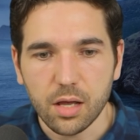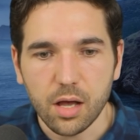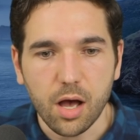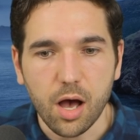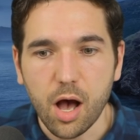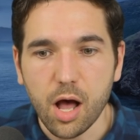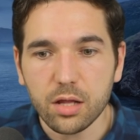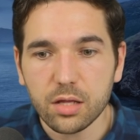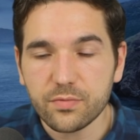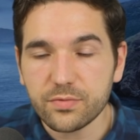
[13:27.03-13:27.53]

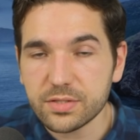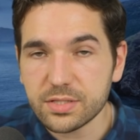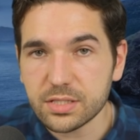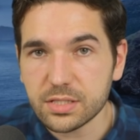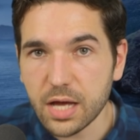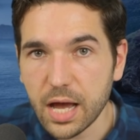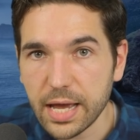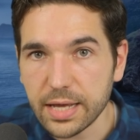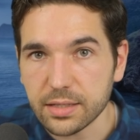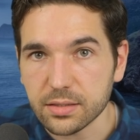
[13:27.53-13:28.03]
all of the
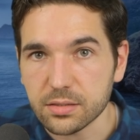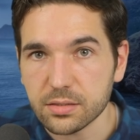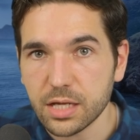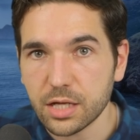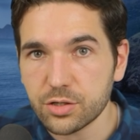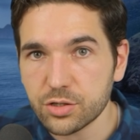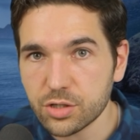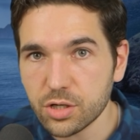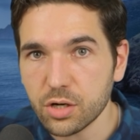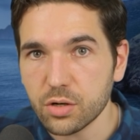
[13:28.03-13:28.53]
science
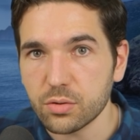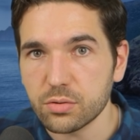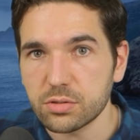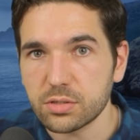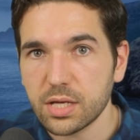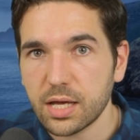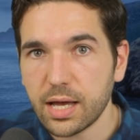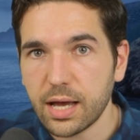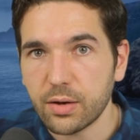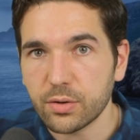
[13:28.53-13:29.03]
that
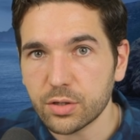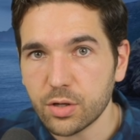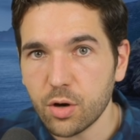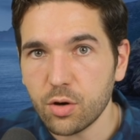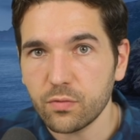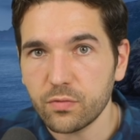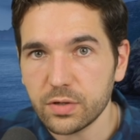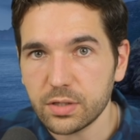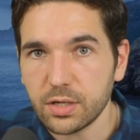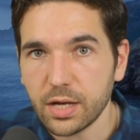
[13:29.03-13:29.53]
shows how
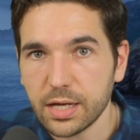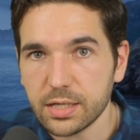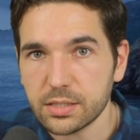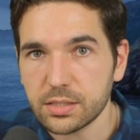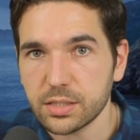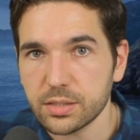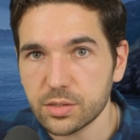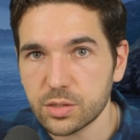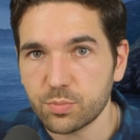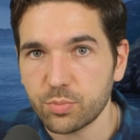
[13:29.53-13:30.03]

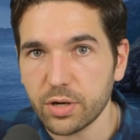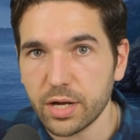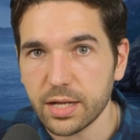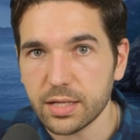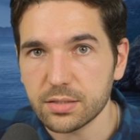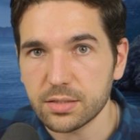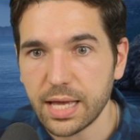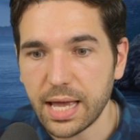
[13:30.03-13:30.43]
COVID-19 spreads,